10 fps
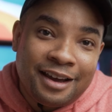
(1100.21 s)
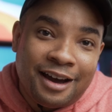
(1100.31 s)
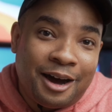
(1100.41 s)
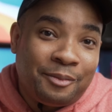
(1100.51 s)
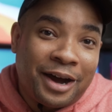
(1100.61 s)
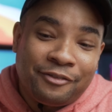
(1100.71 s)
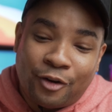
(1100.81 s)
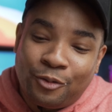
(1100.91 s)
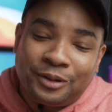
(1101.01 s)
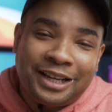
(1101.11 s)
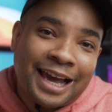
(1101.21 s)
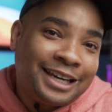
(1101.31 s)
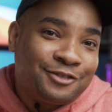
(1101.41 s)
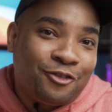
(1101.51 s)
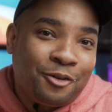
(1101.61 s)
I've only had
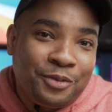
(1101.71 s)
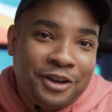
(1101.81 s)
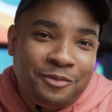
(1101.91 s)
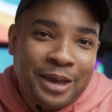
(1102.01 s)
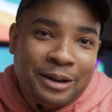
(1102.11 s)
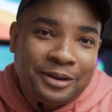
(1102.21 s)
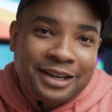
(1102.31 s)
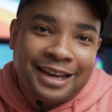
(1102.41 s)
this for a brief period,